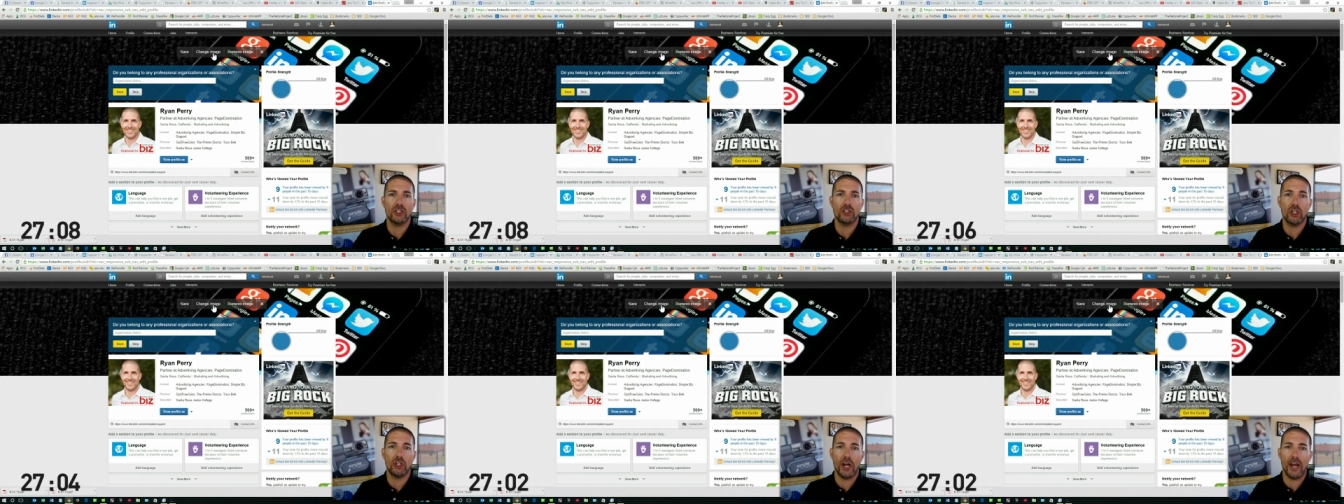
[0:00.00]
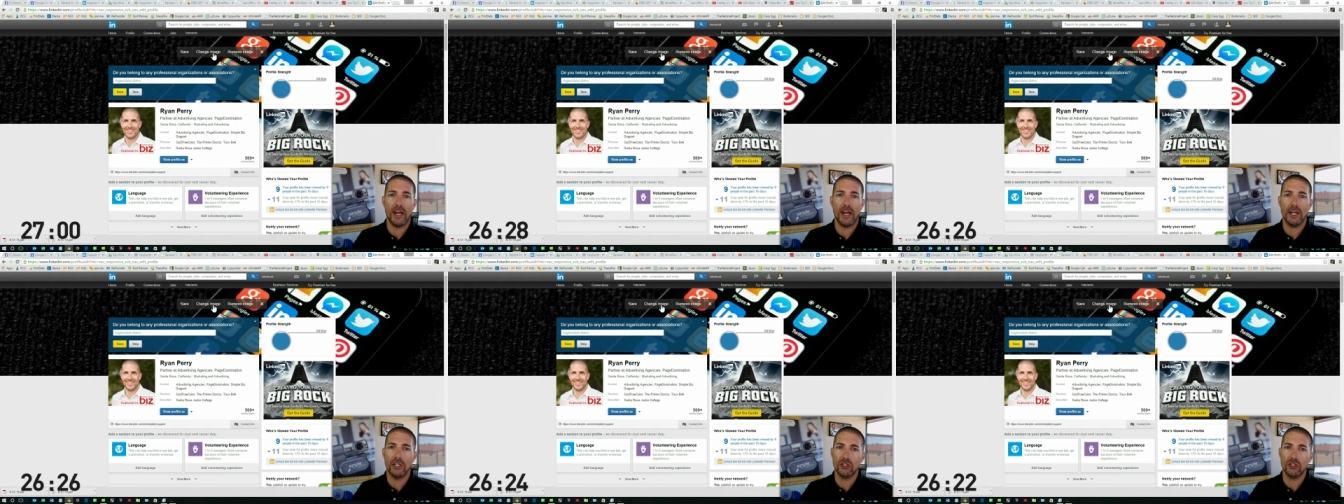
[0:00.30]

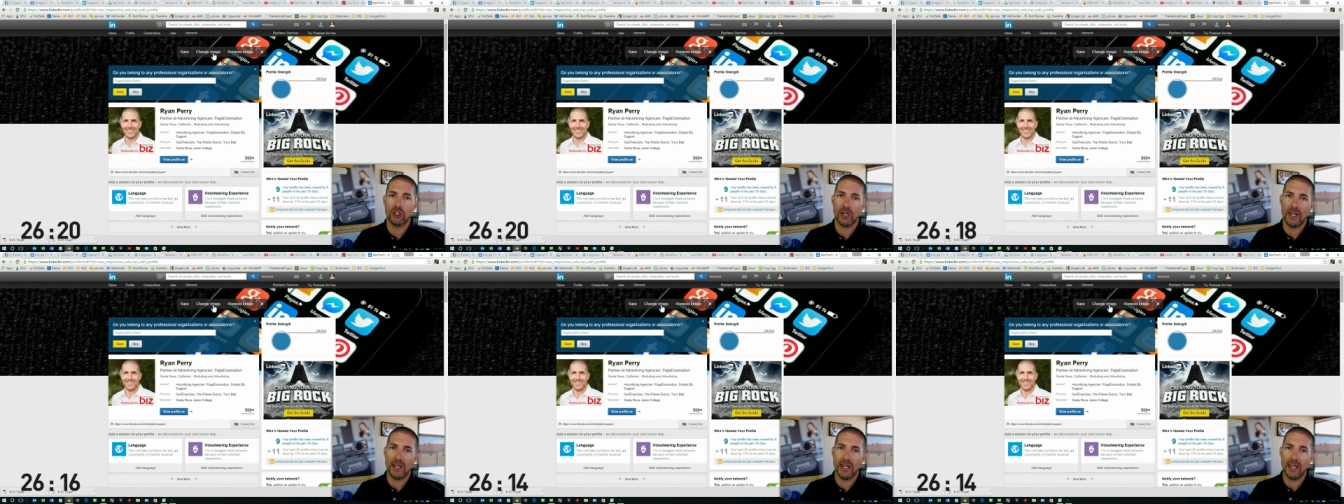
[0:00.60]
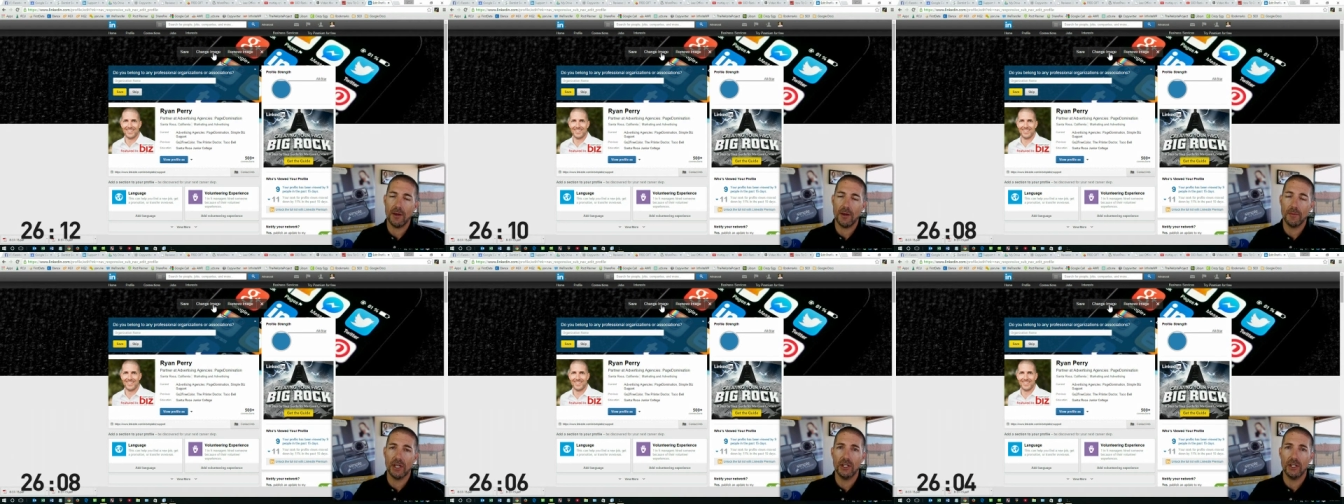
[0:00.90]
change
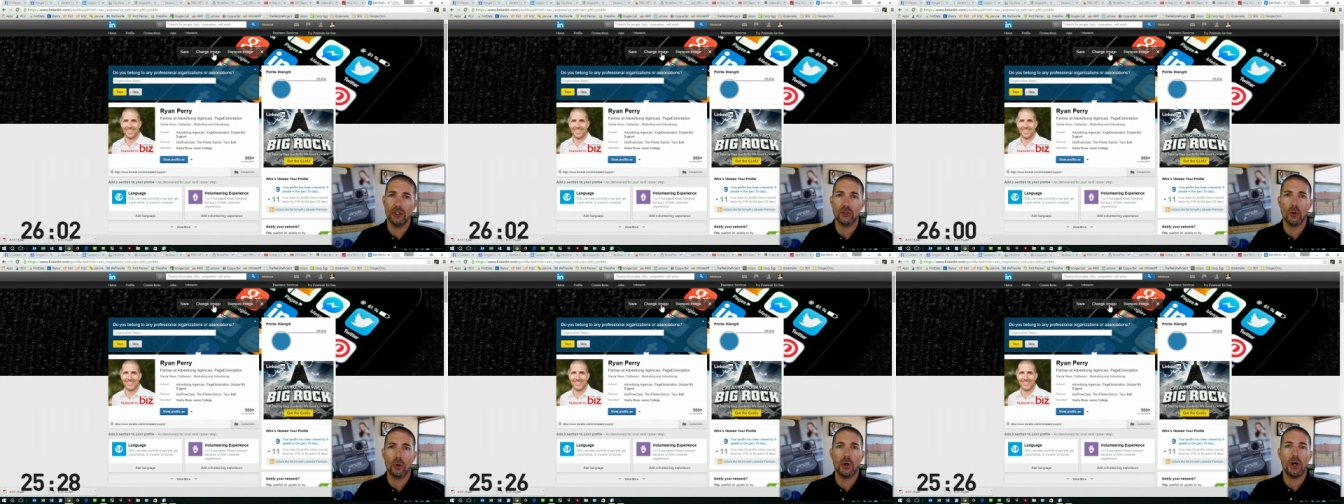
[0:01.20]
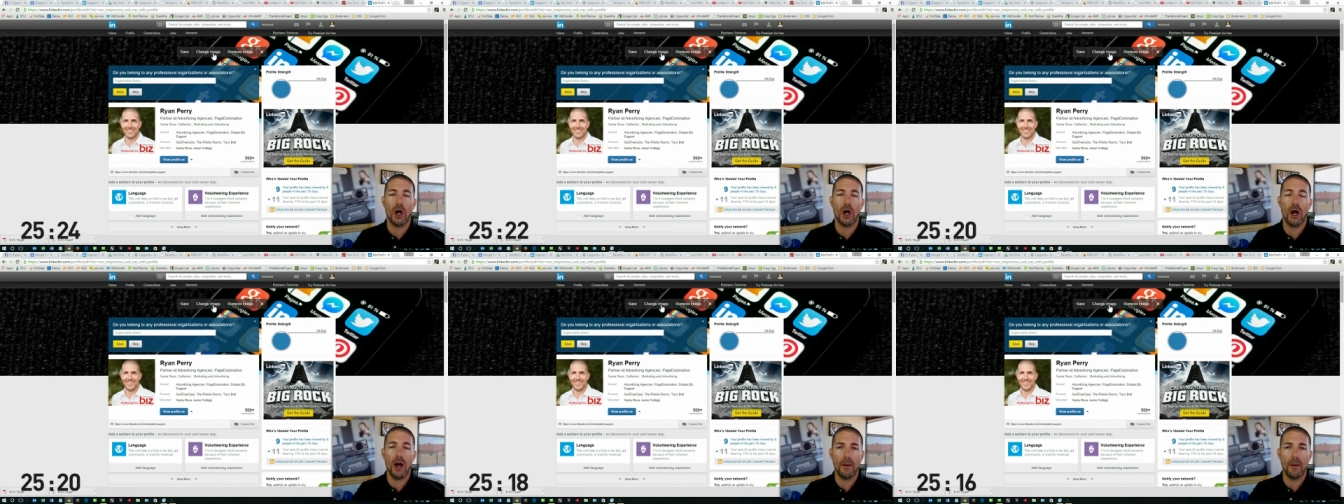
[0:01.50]
image
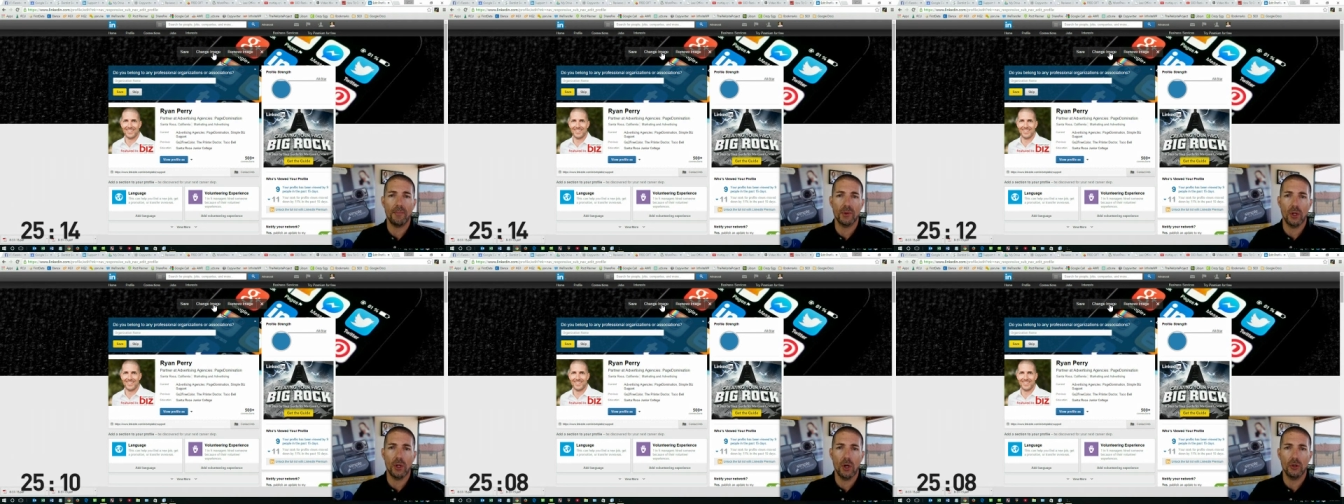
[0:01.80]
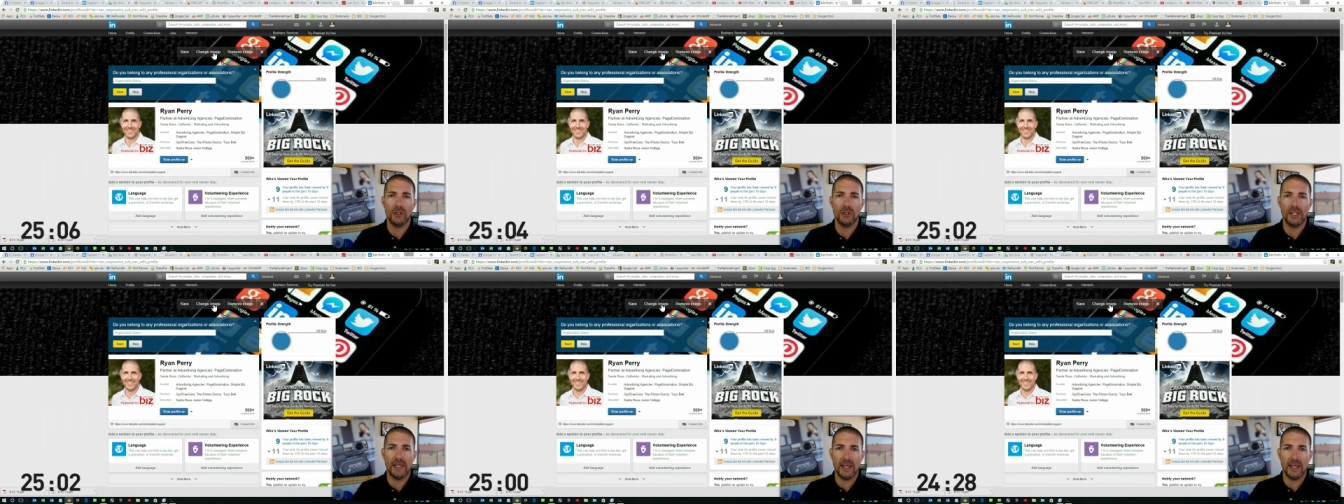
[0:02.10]
or
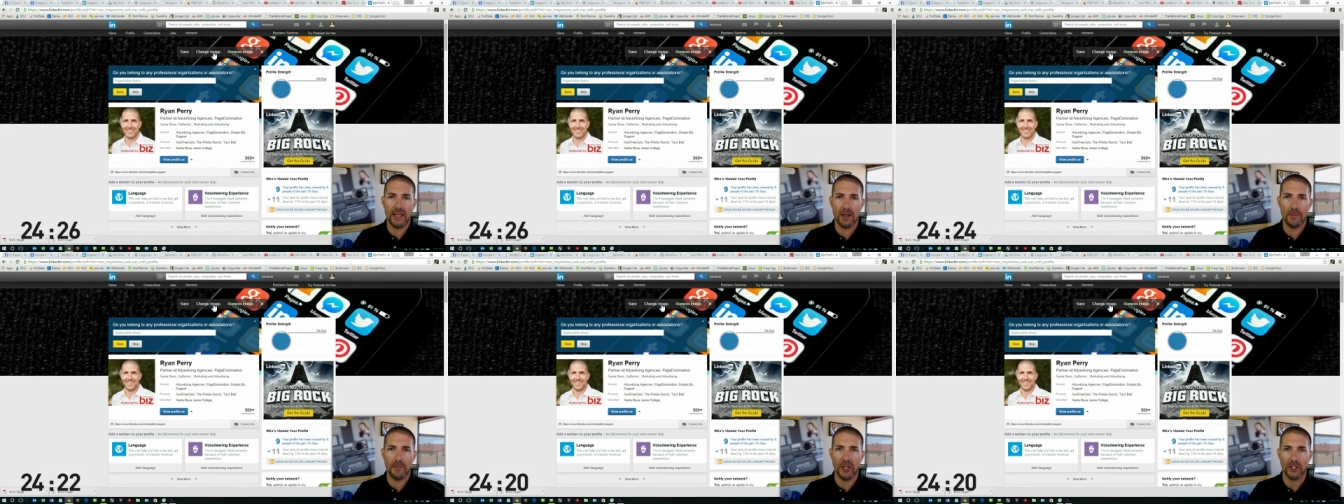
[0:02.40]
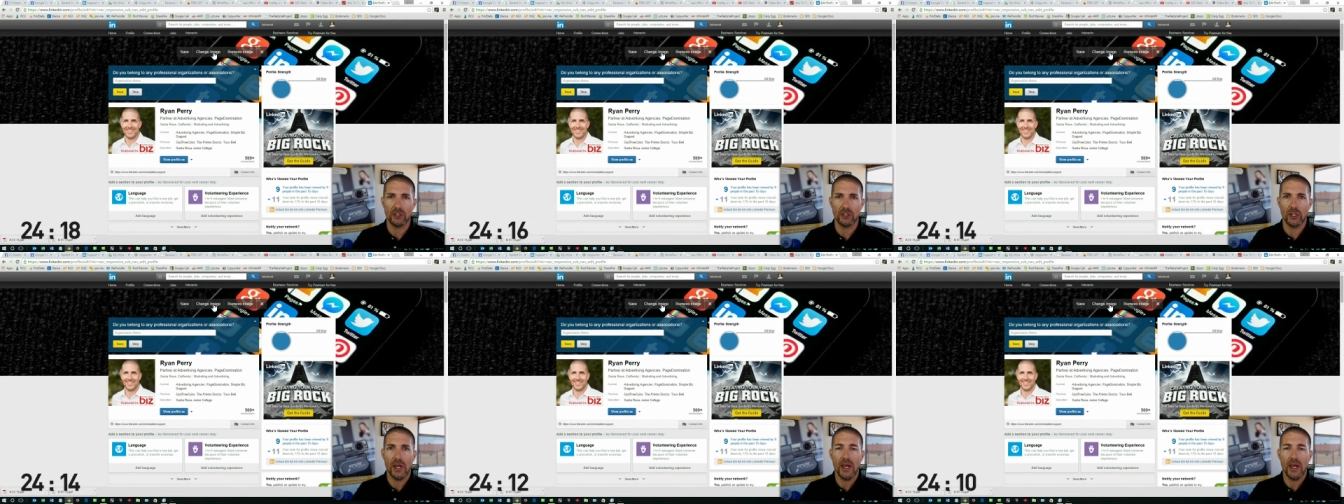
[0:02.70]
upload the
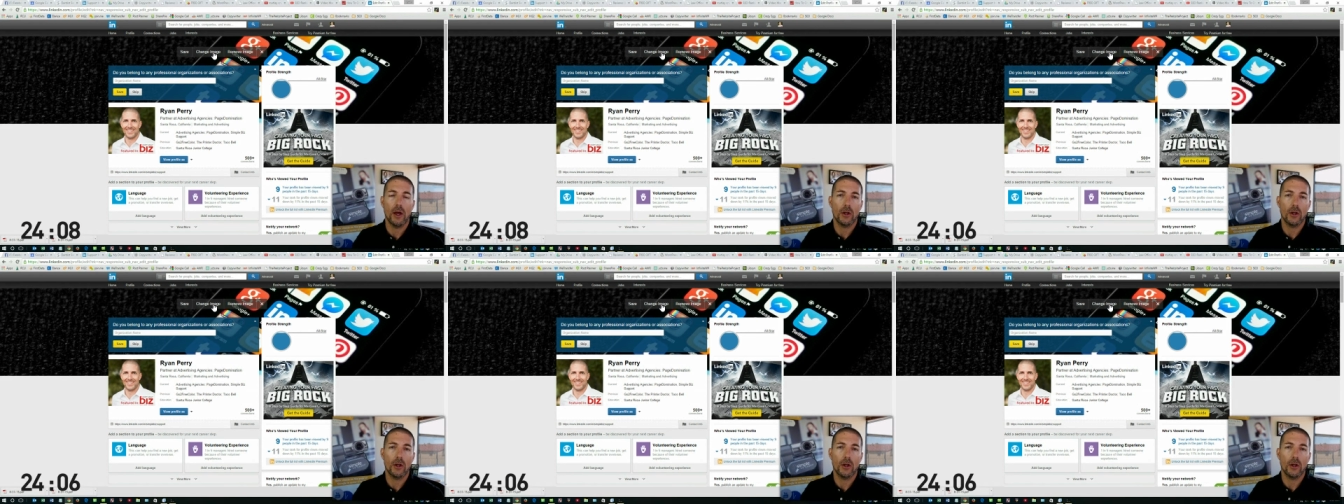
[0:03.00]
image.